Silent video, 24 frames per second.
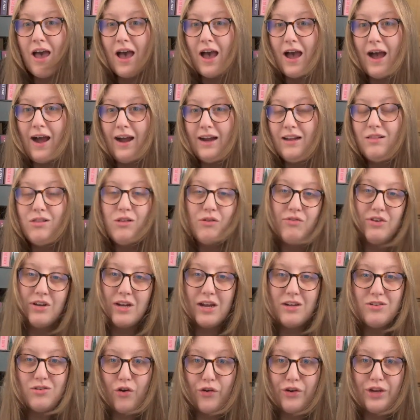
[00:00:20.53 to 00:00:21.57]
I love an
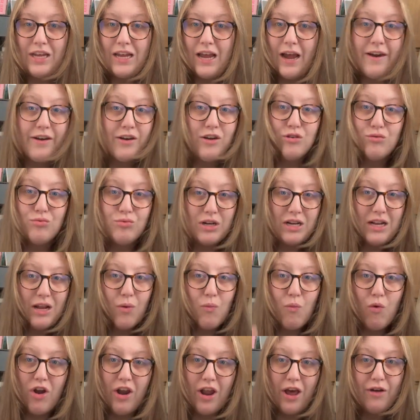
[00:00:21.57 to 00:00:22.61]
ice hockey. I could read it
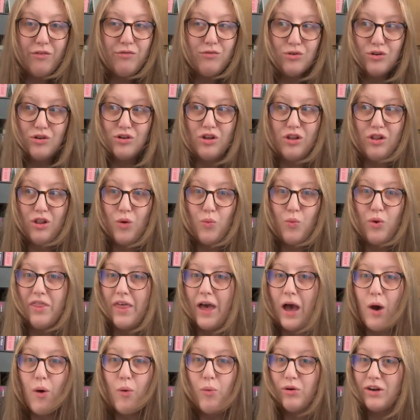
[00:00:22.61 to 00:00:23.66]
one after another
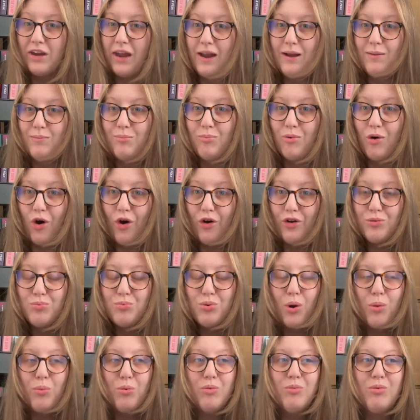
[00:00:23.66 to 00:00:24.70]
without getting bored,
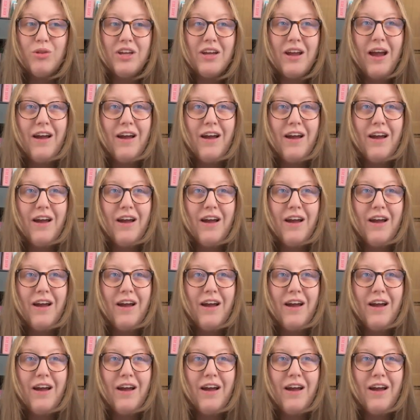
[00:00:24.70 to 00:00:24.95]
probably.